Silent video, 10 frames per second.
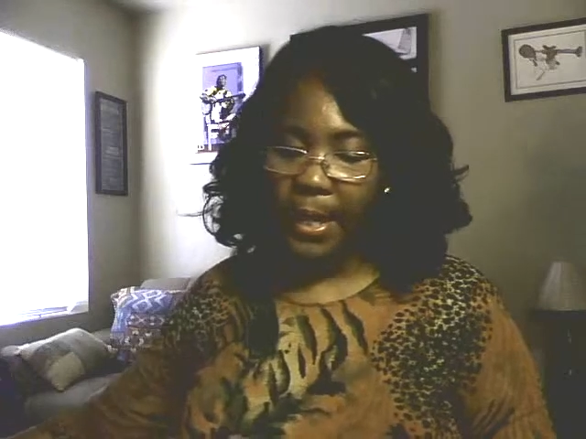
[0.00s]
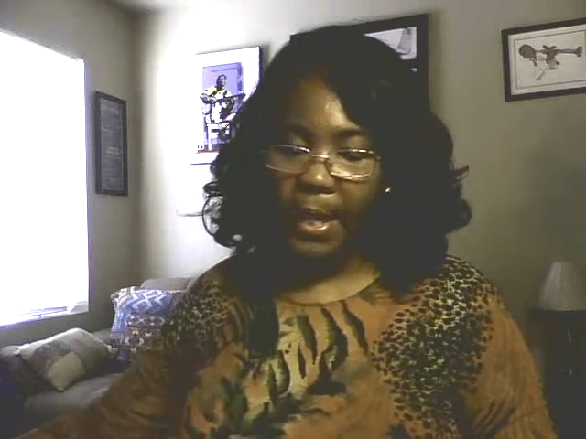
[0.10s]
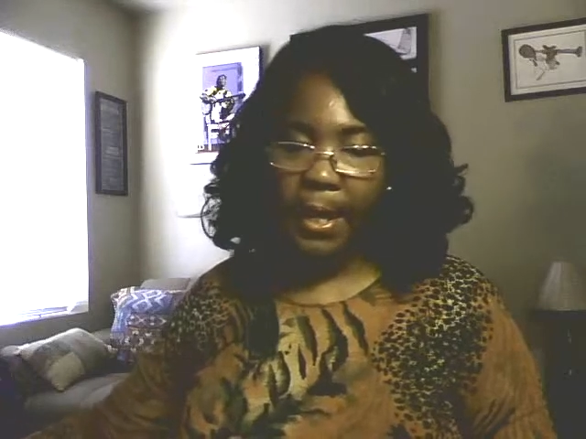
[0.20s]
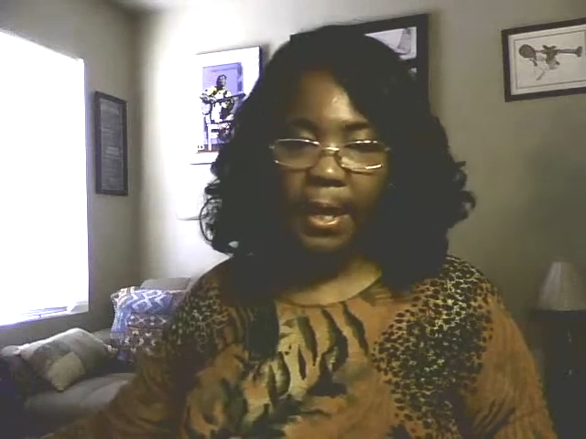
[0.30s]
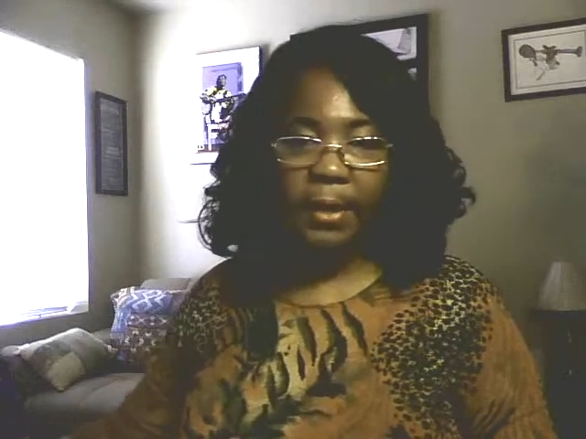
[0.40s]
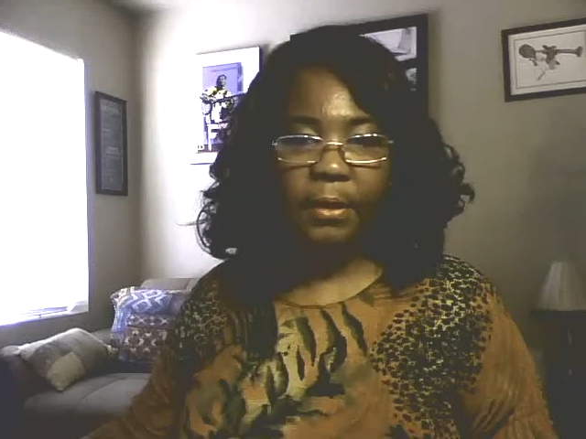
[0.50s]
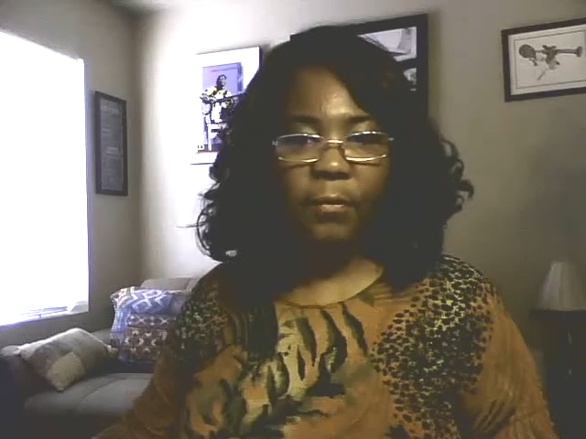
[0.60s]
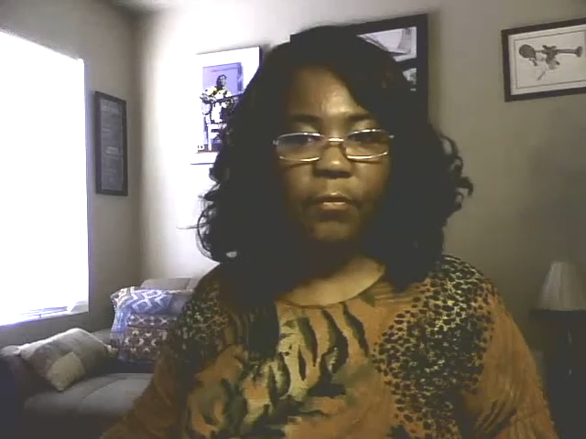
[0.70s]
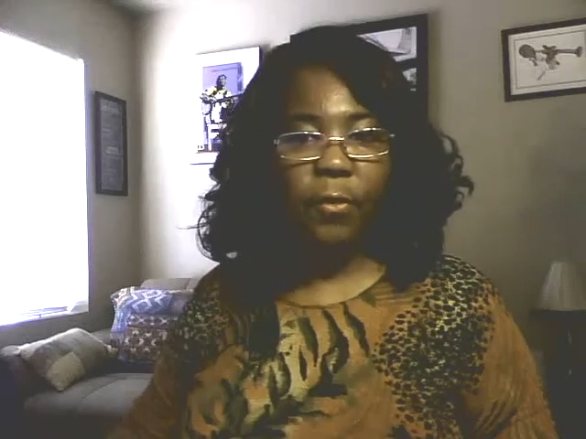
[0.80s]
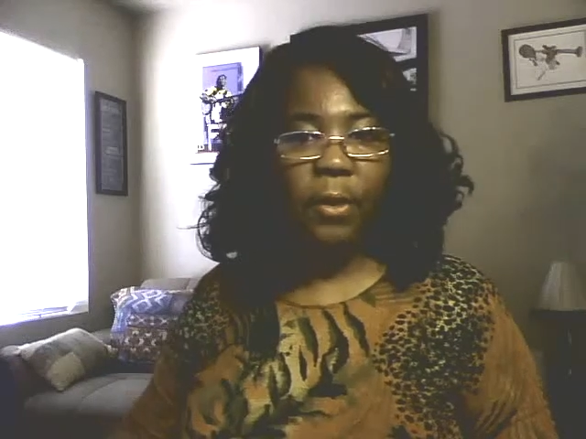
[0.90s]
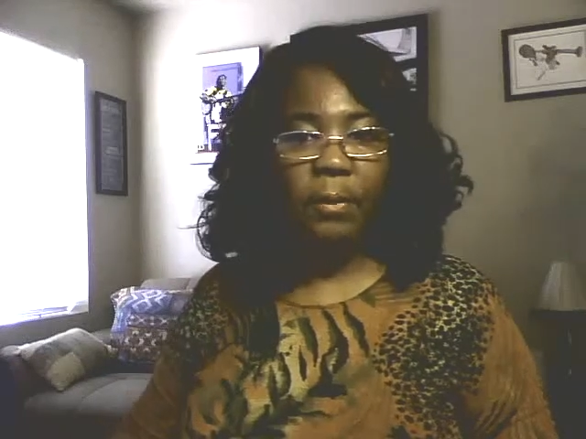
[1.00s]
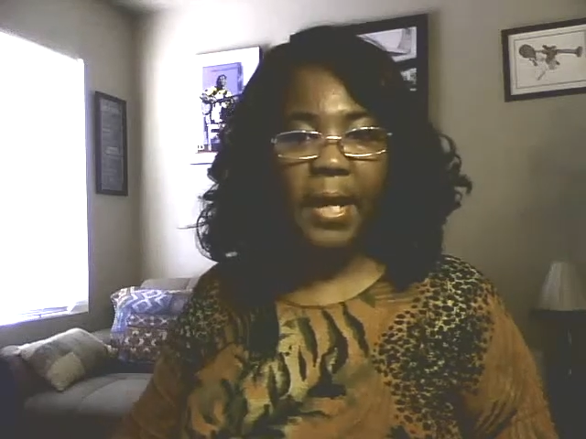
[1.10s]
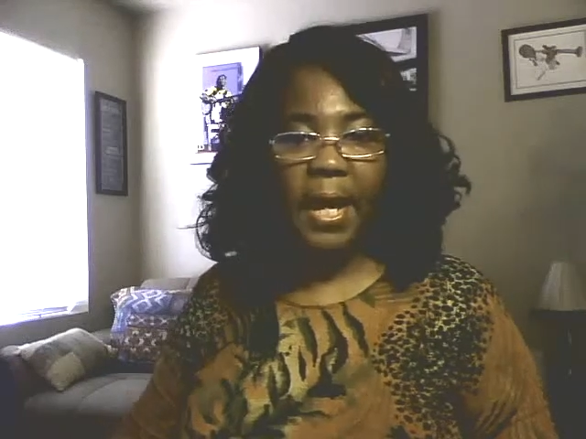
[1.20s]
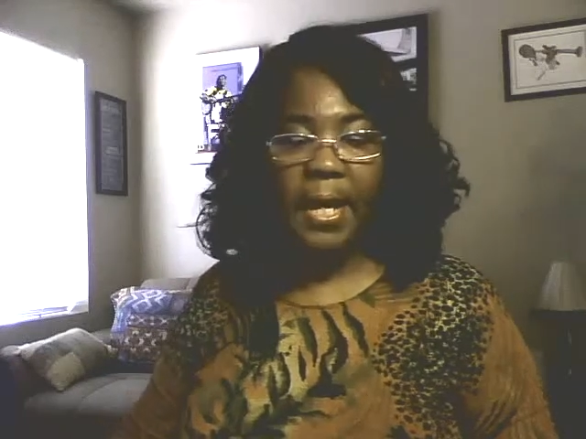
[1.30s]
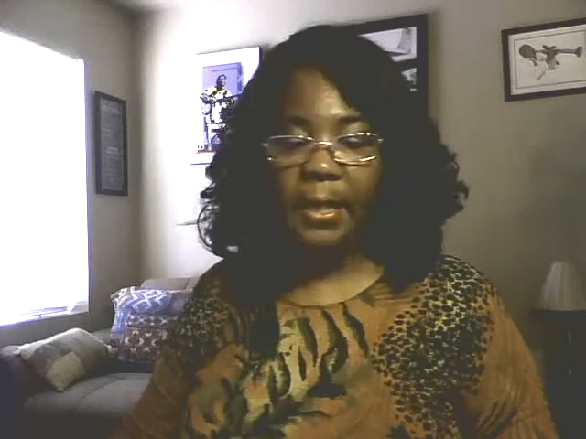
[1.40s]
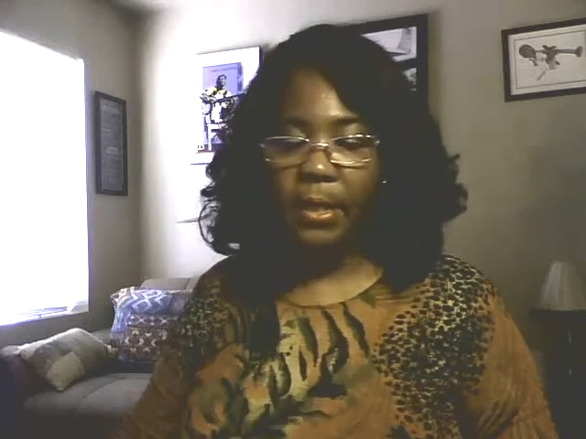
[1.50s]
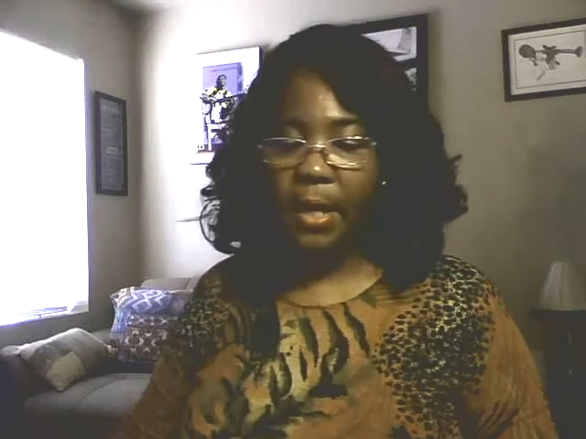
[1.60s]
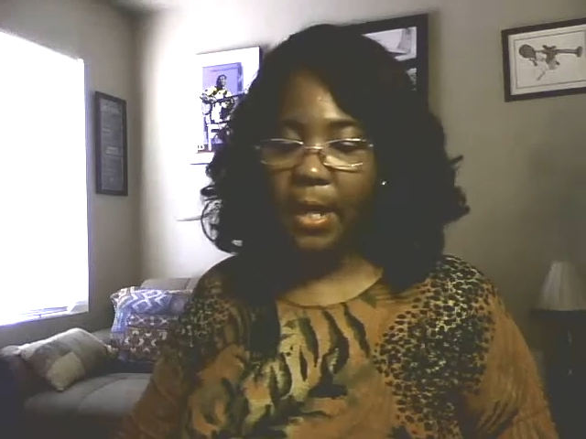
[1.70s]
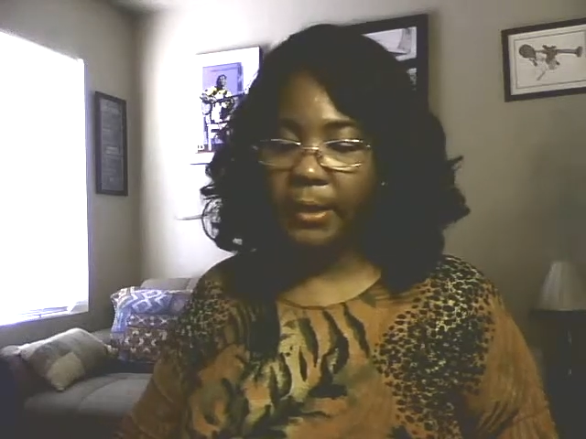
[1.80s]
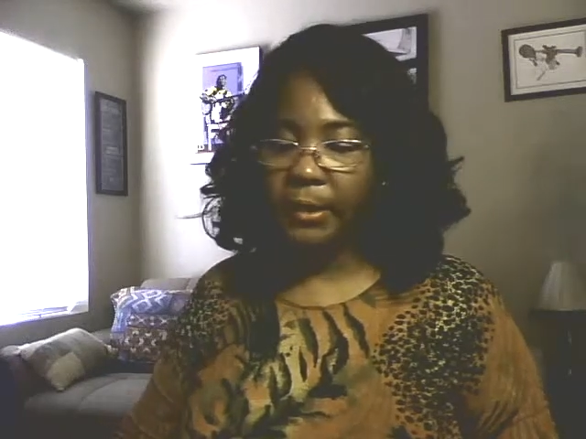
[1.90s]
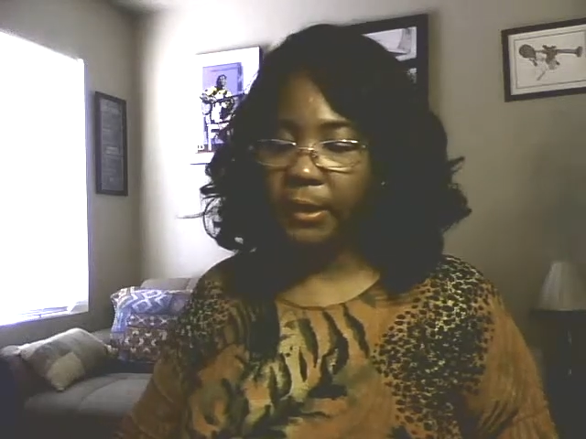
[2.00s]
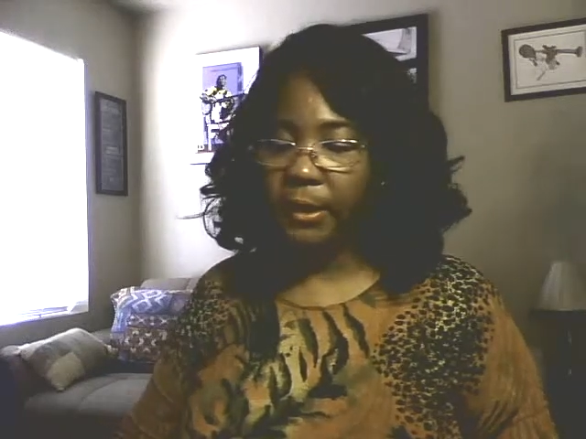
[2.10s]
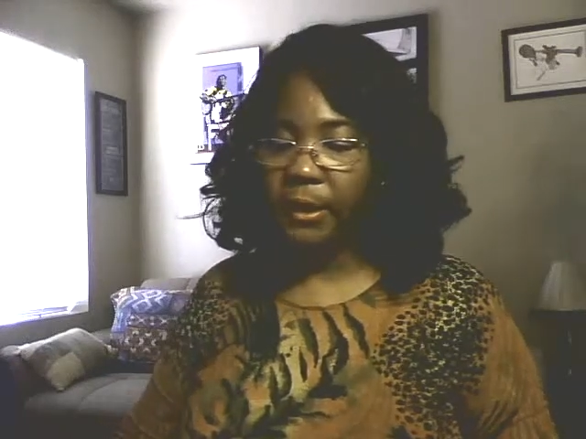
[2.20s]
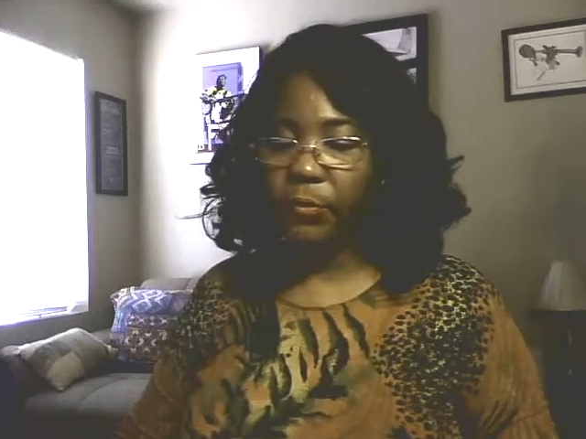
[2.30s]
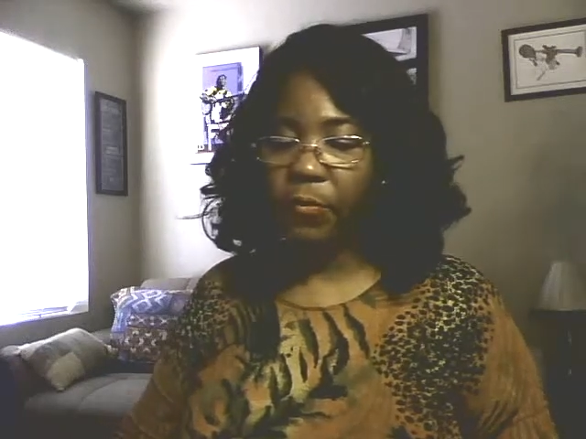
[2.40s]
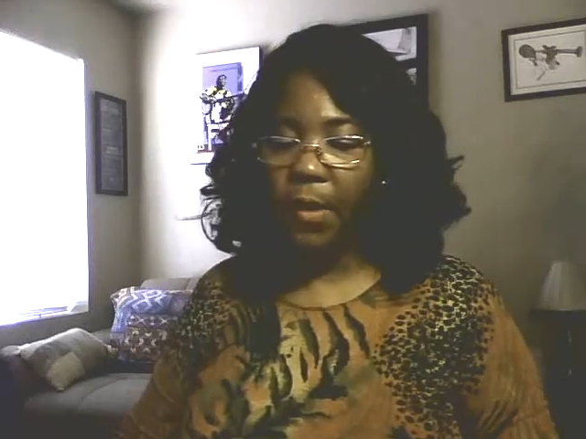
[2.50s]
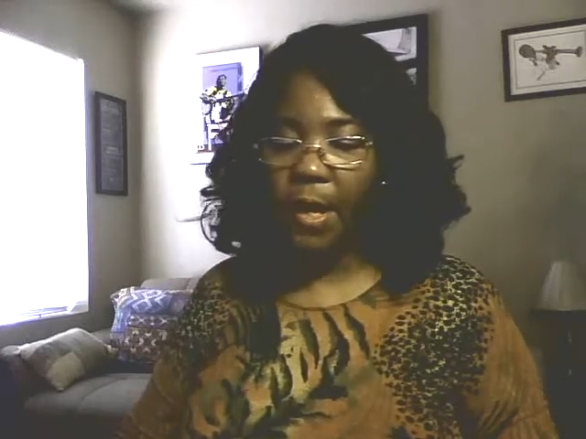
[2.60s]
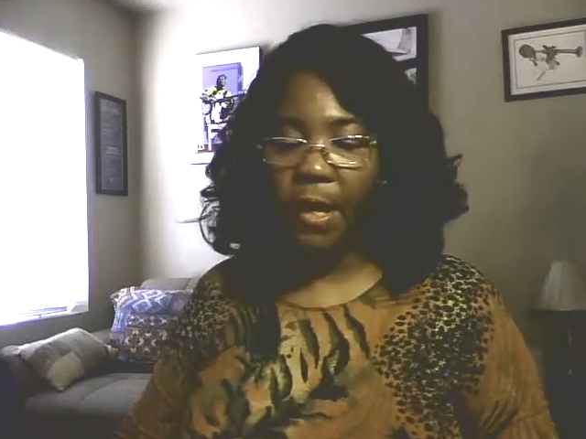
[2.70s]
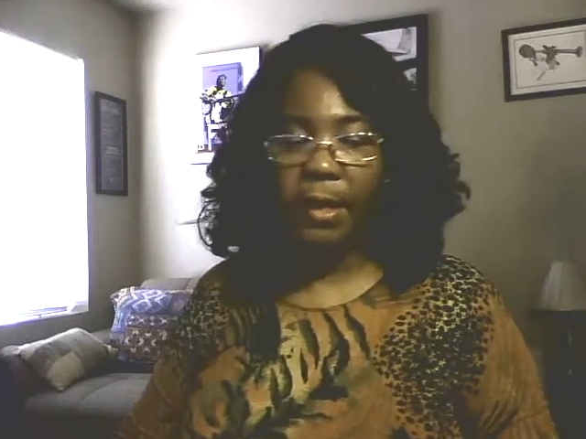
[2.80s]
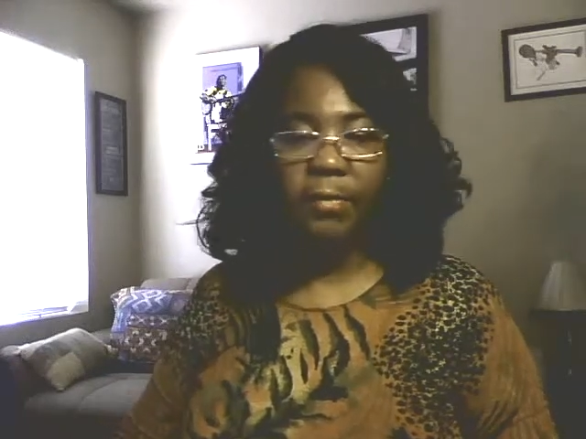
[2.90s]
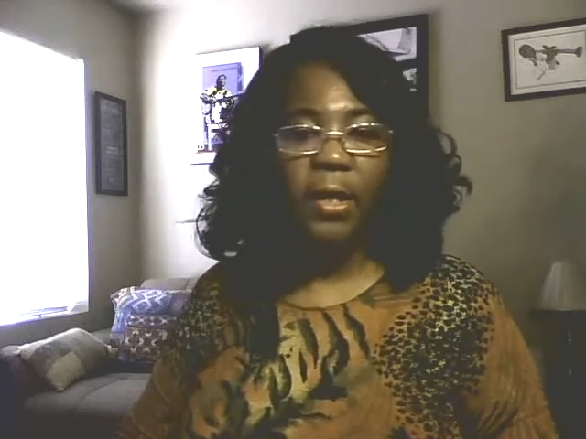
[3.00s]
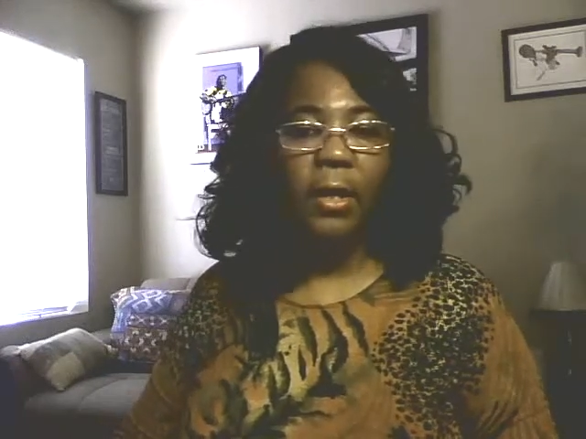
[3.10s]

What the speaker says: and the form 8965,